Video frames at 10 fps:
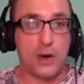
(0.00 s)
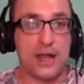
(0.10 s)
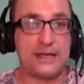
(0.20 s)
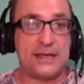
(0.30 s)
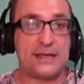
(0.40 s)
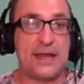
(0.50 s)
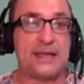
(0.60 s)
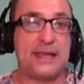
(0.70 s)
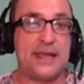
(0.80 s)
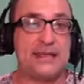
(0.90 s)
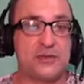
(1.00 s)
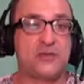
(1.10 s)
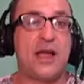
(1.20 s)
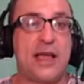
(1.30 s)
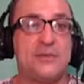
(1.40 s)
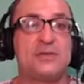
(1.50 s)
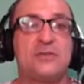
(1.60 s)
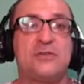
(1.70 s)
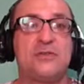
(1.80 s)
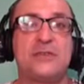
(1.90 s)
ended. And
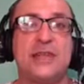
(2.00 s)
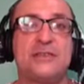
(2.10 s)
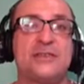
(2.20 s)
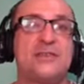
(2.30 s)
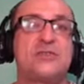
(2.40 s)
Solzhenitsyn